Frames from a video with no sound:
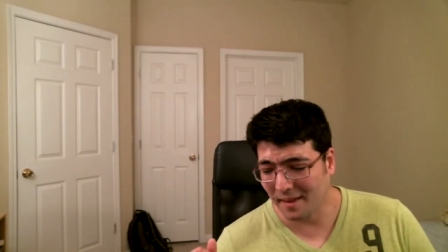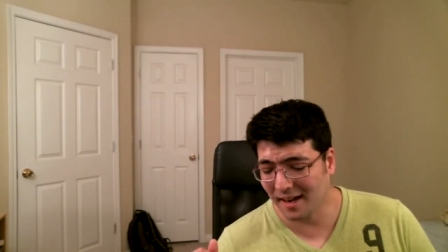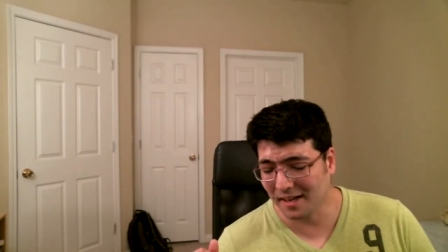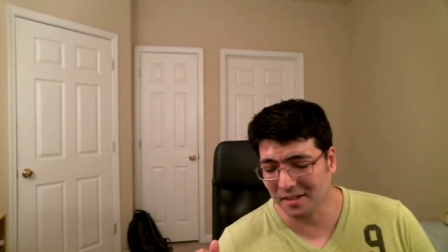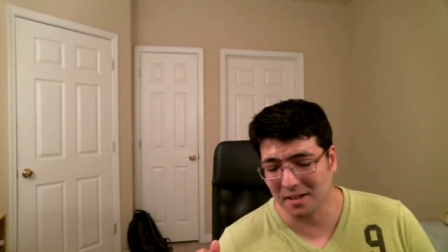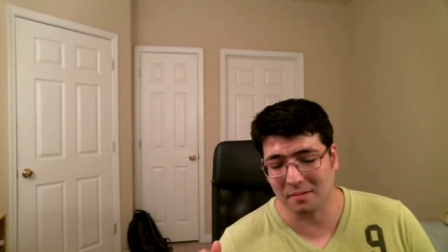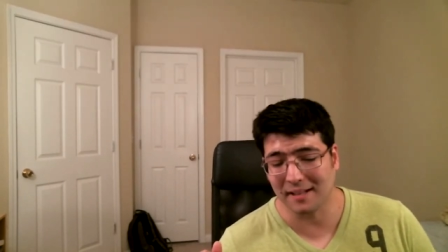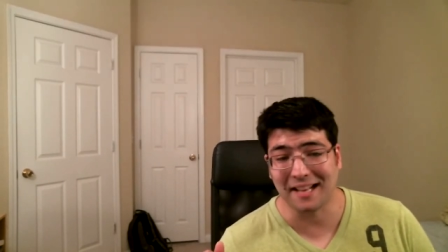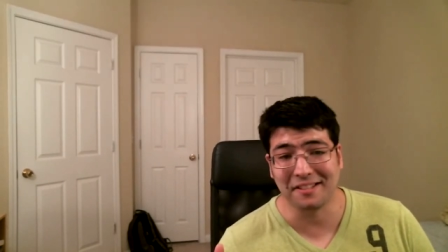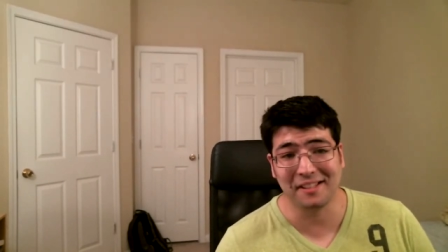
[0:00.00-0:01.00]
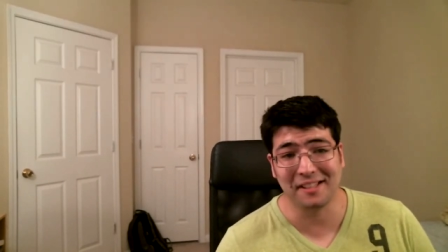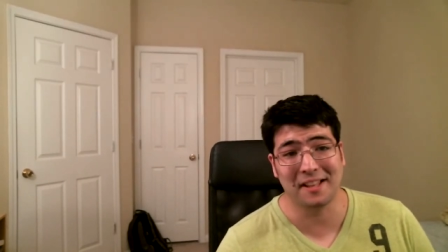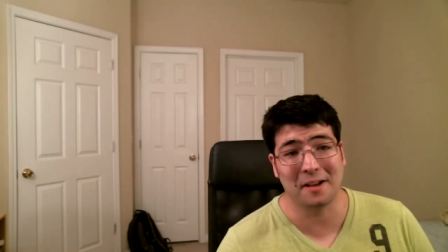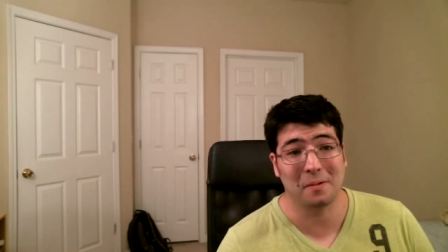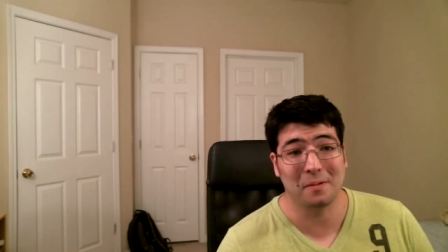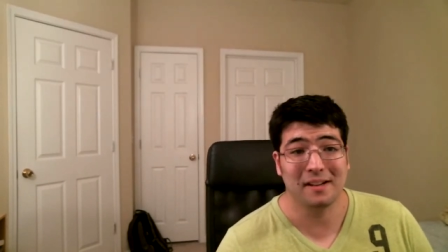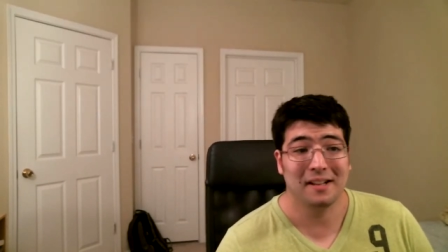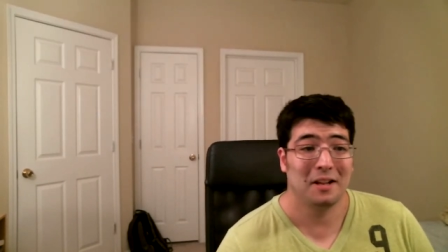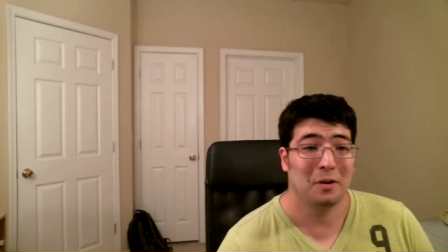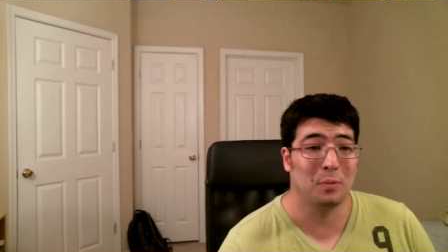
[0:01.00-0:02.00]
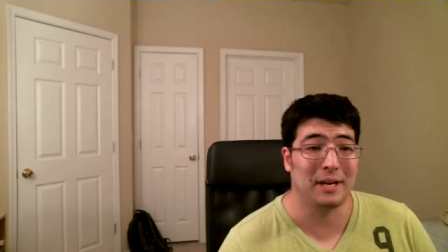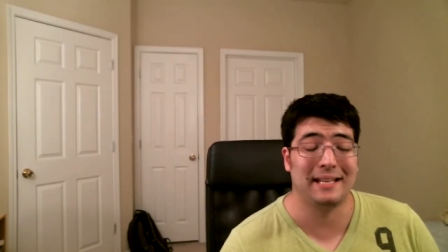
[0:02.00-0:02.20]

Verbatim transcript: I don't know. Lastly, though, we